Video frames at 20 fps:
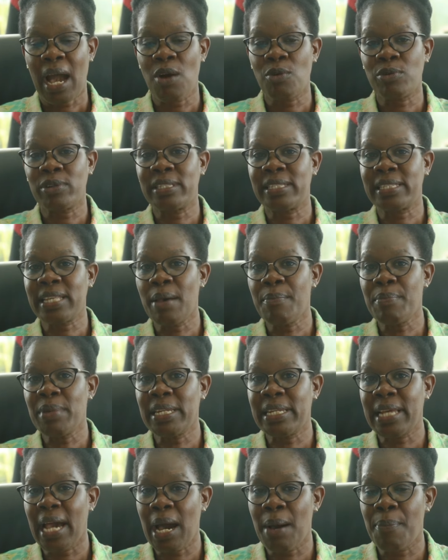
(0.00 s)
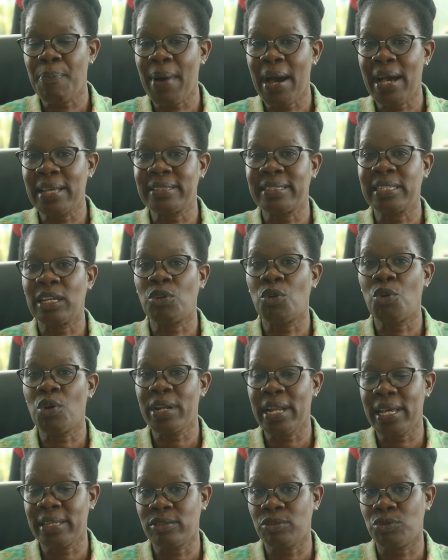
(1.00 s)
I would sum it up as a
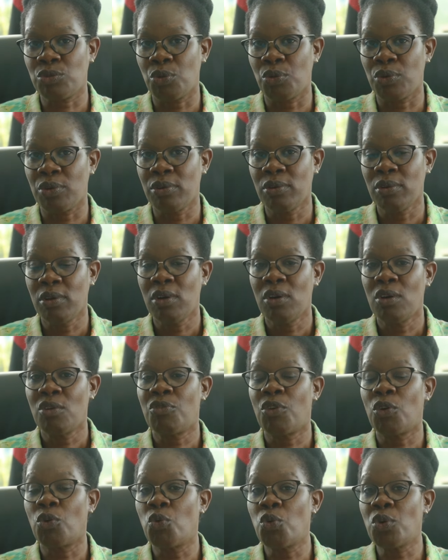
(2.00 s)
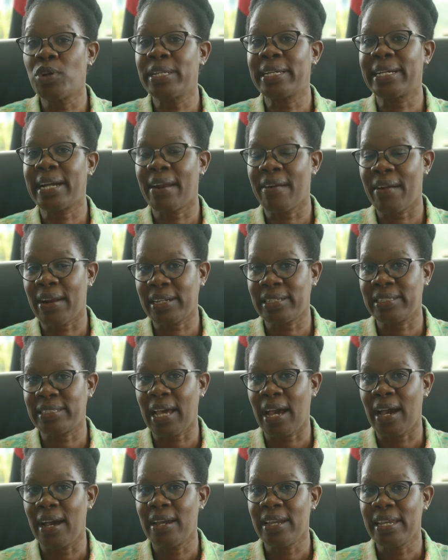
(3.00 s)
cornerstone for good
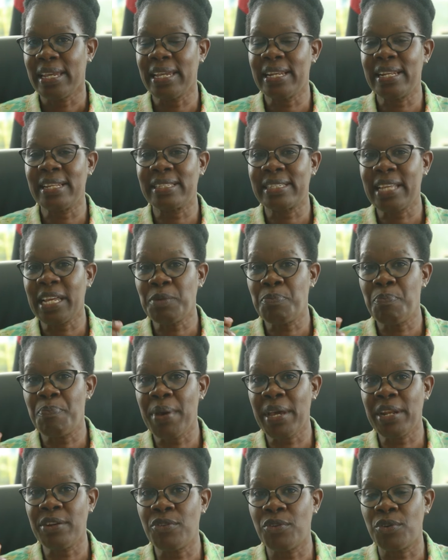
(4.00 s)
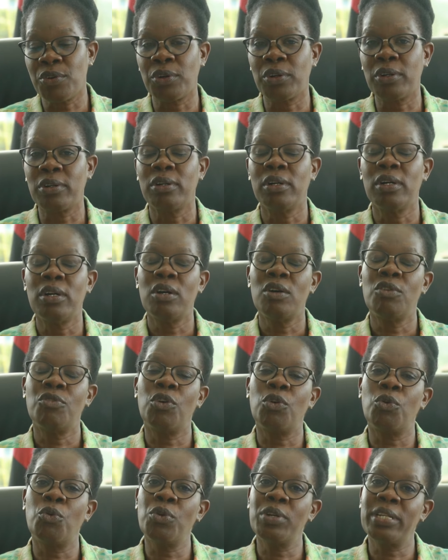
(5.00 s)
character. It is that bedrock
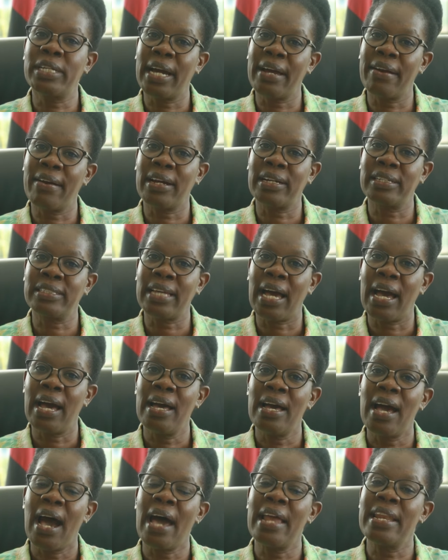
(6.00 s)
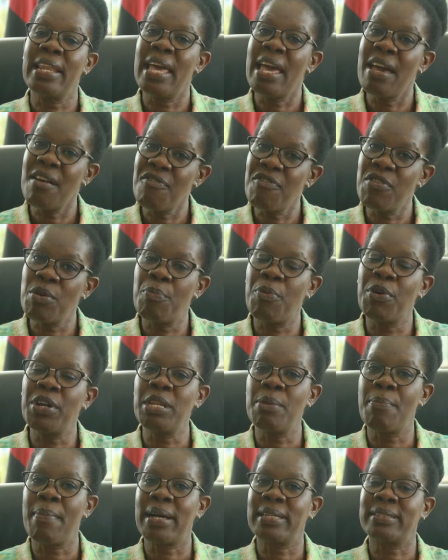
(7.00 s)
for good character. And
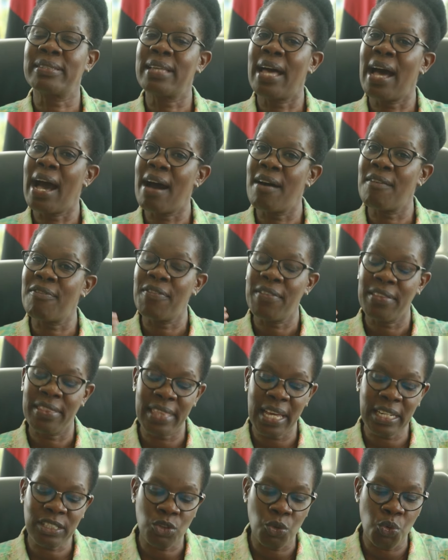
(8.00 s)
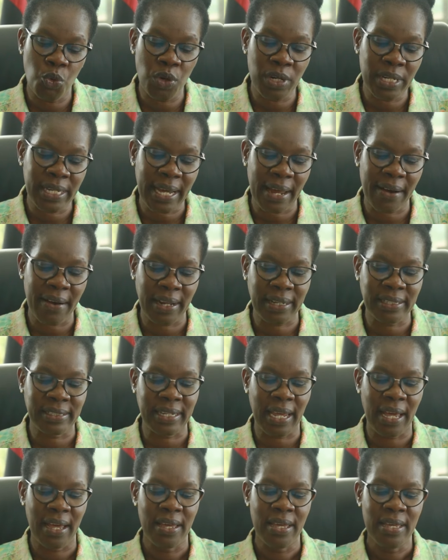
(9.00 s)
everybody must have that good
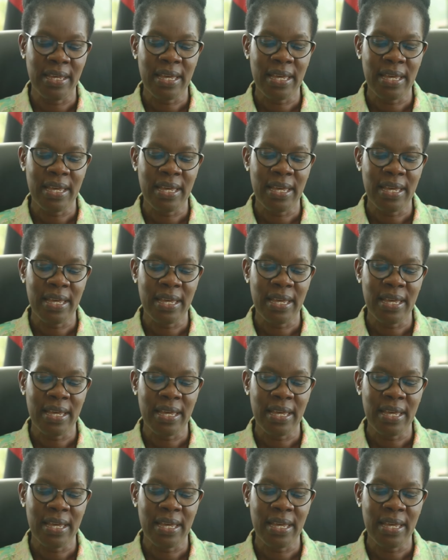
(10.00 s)
character.